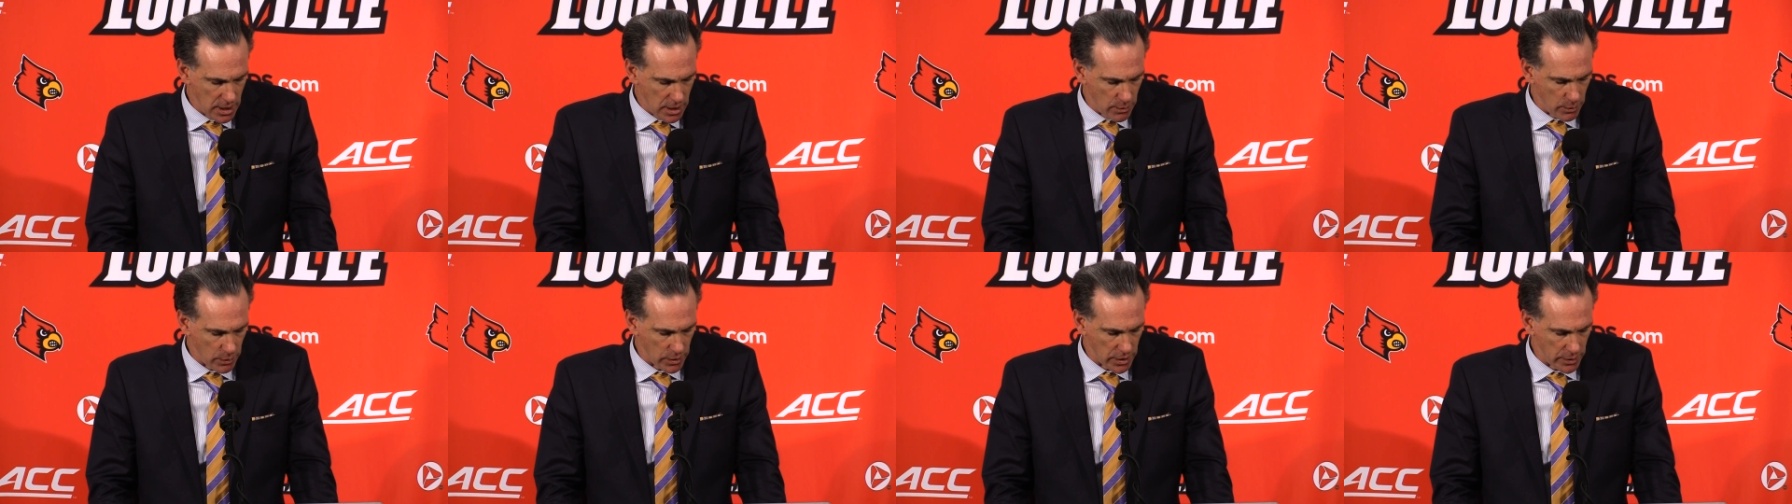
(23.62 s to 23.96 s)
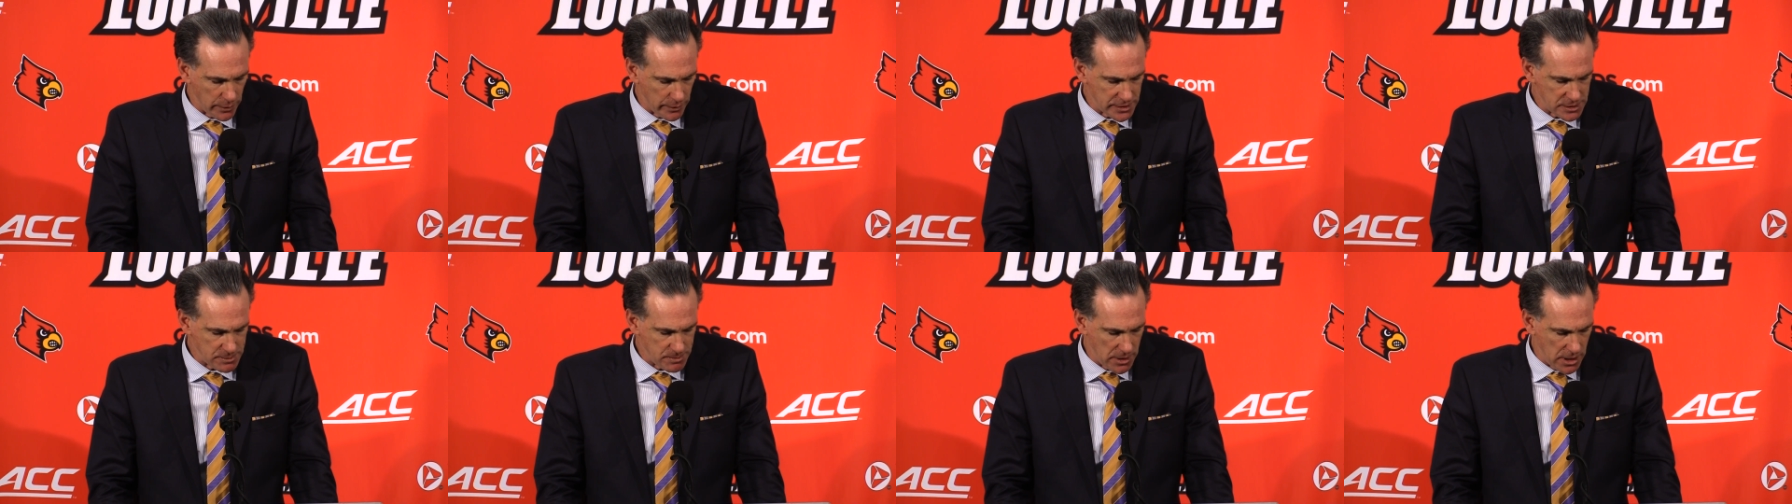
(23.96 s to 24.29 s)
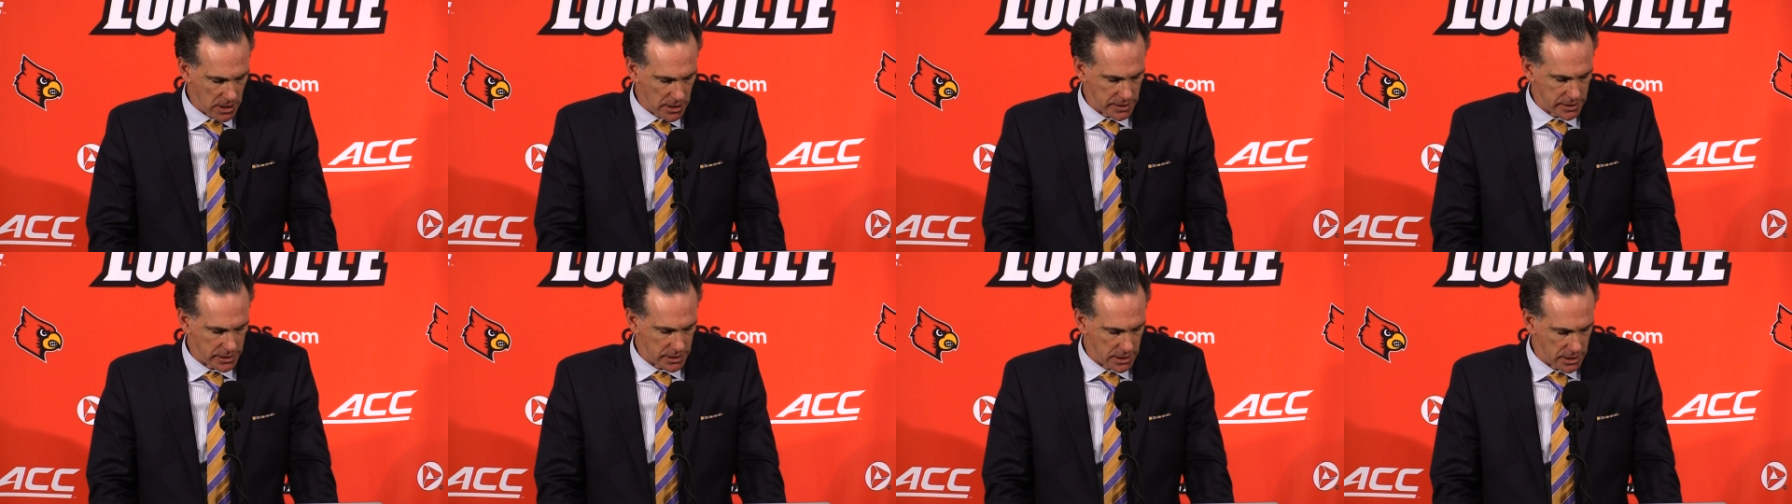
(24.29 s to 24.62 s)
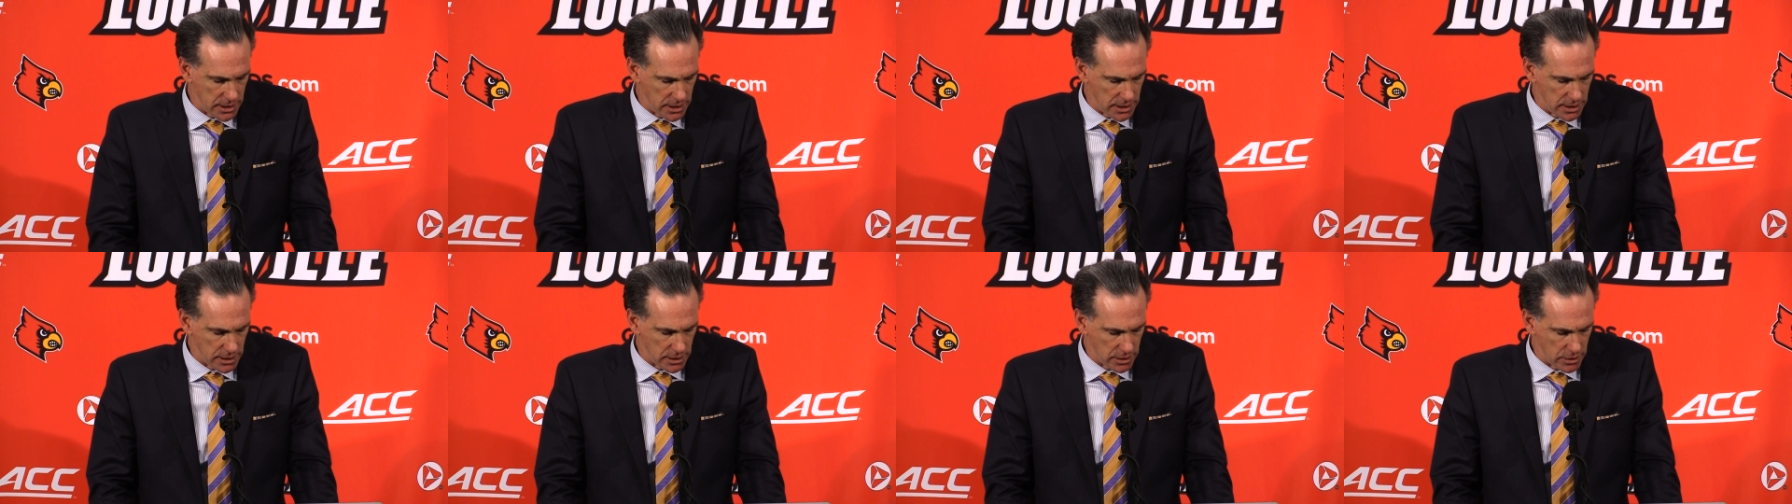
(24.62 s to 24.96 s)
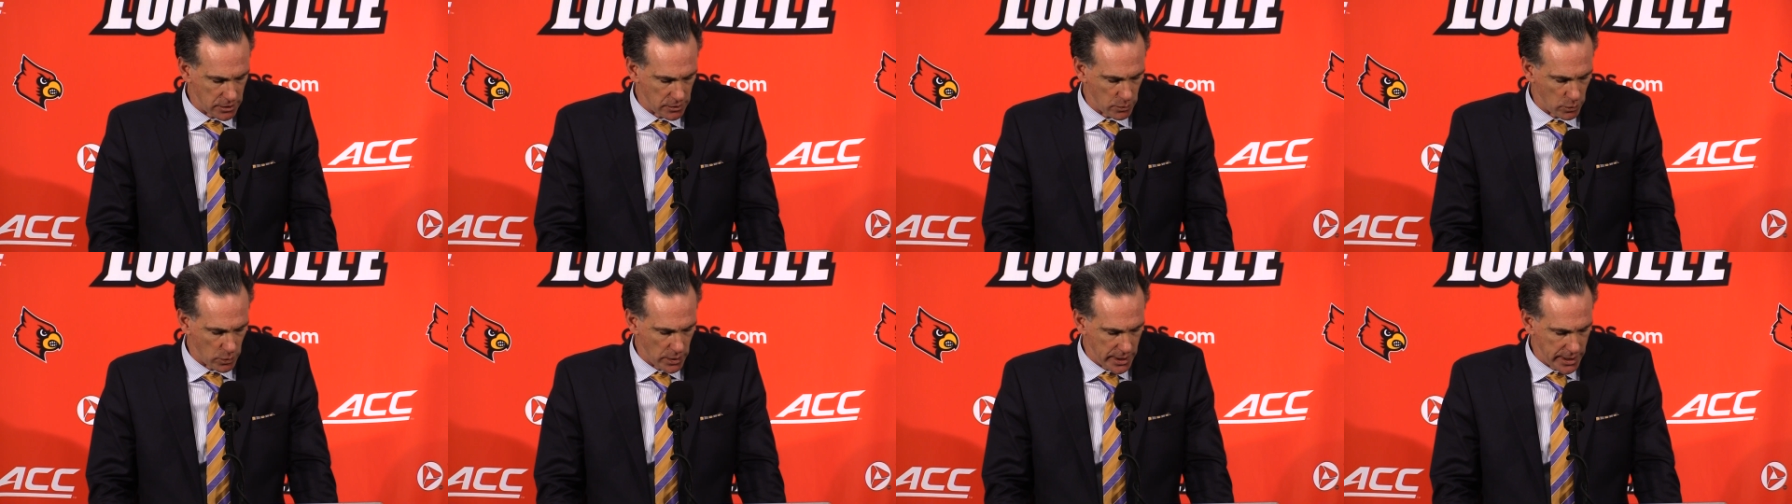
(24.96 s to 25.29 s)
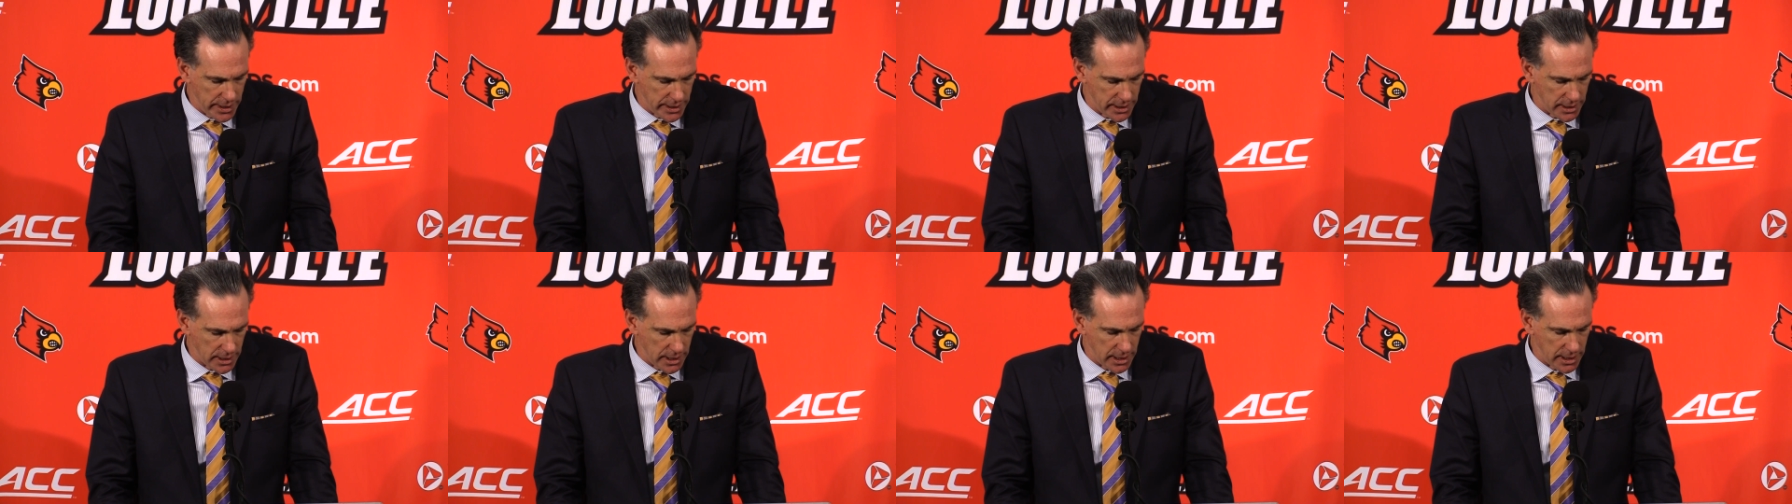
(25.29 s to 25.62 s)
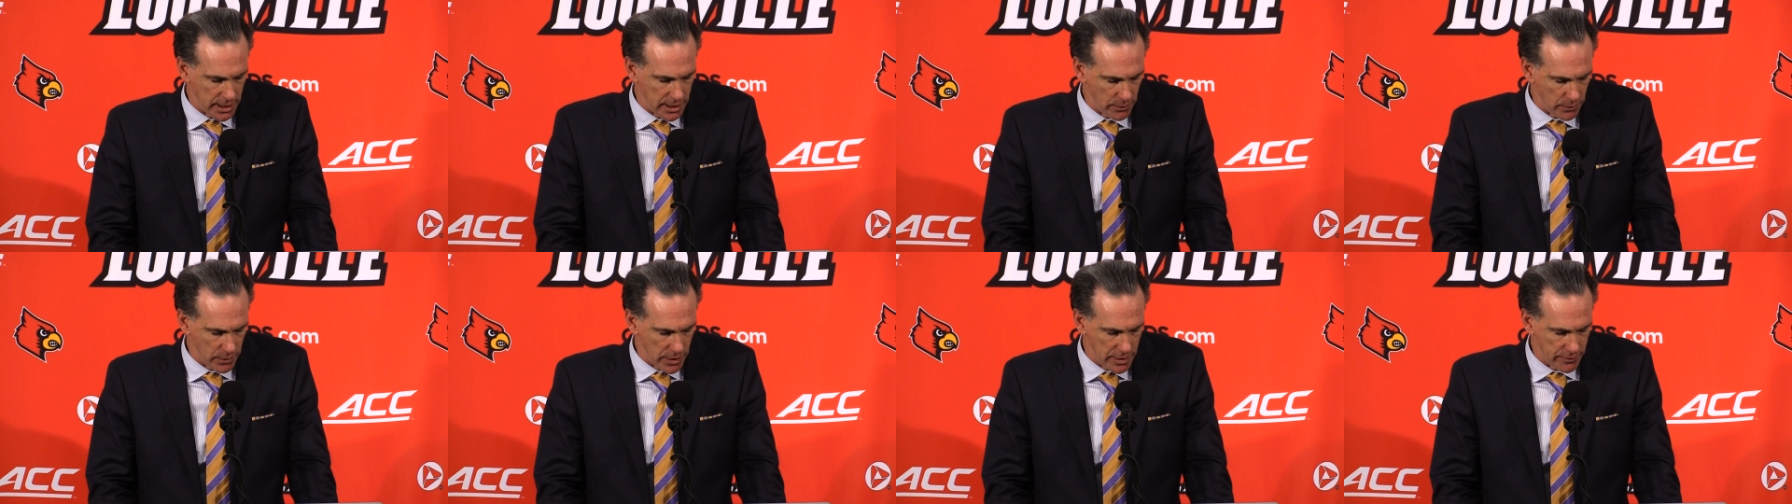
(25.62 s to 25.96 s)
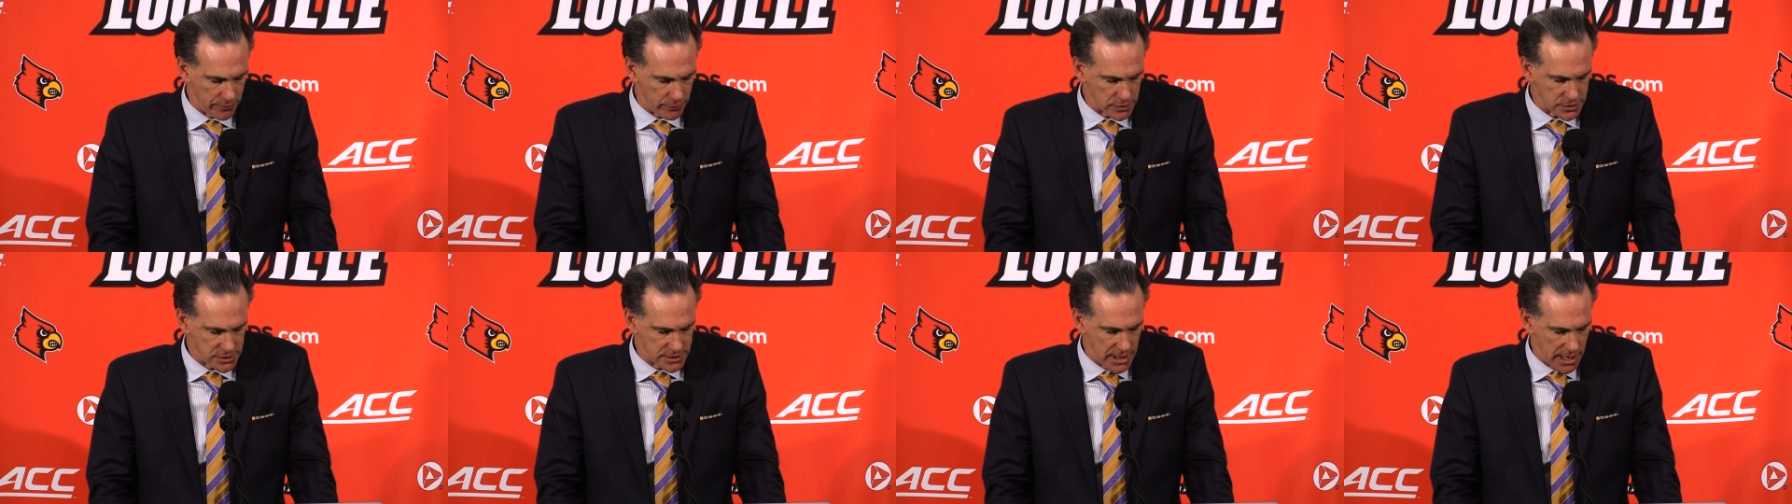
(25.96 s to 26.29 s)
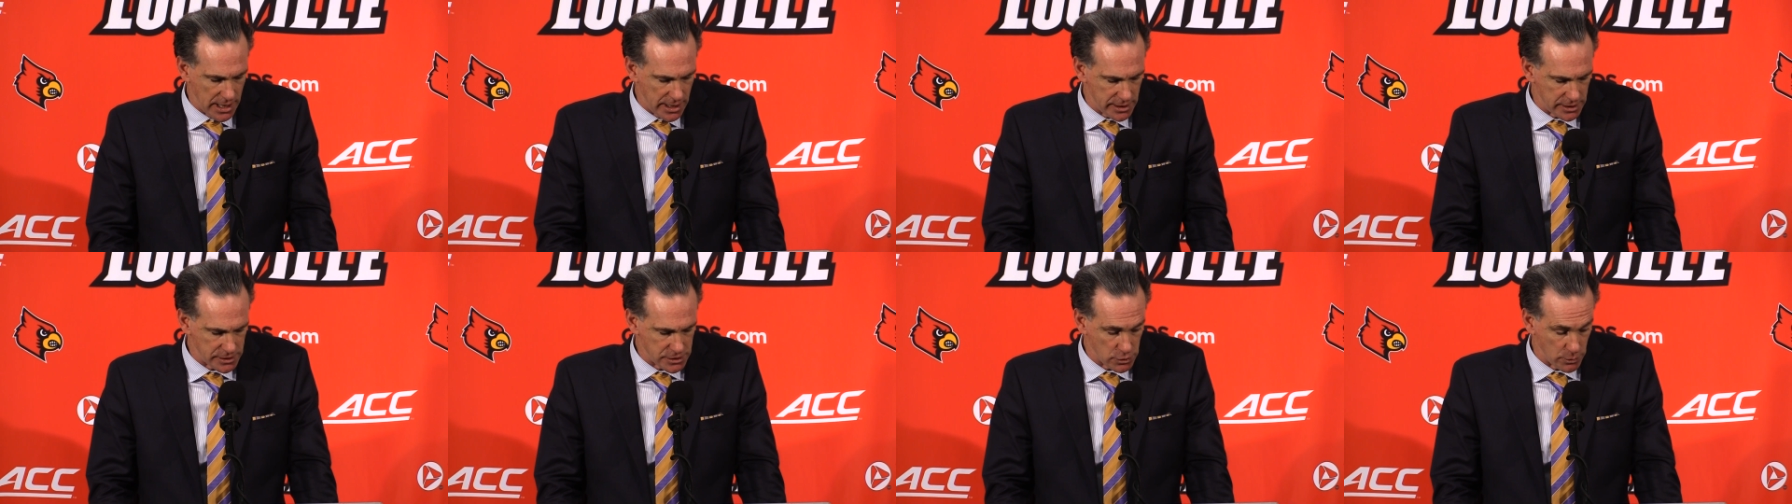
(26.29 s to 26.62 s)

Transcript: we're going to respond in a, in a, good way and, and get ready for Saturday.